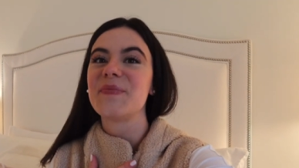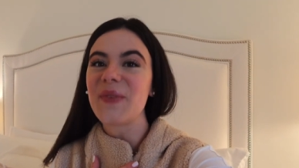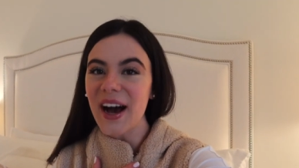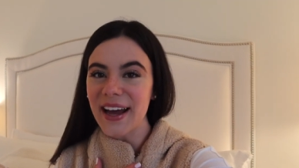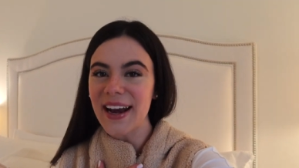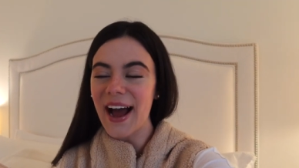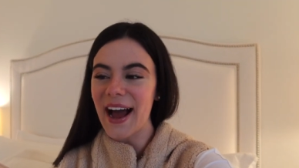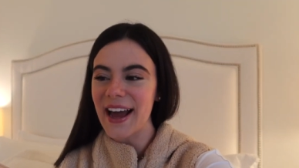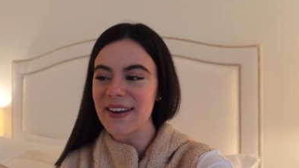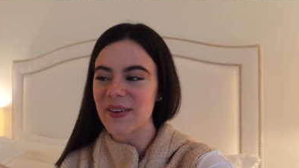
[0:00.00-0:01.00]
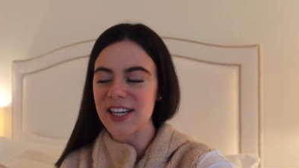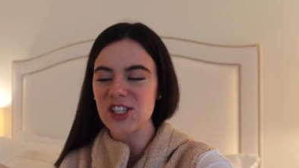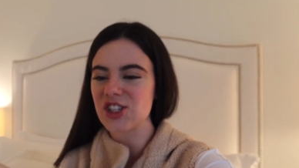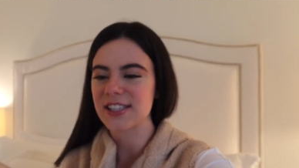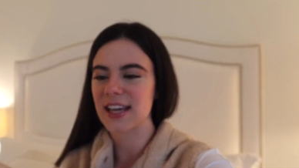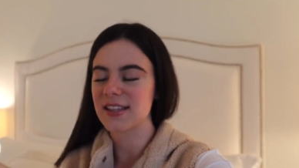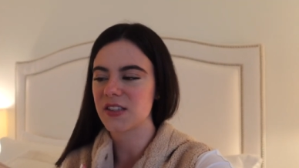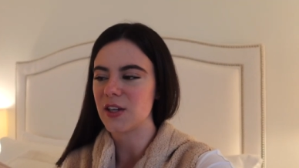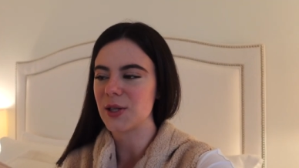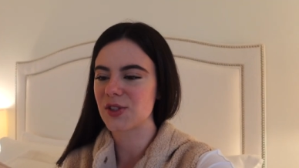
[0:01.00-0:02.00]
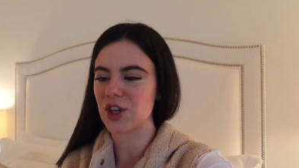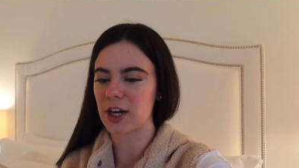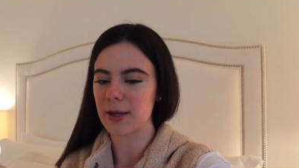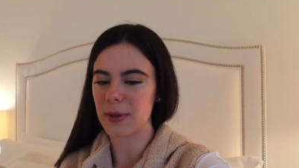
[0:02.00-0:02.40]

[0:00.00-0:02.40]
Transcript: But I wanted to just get this video started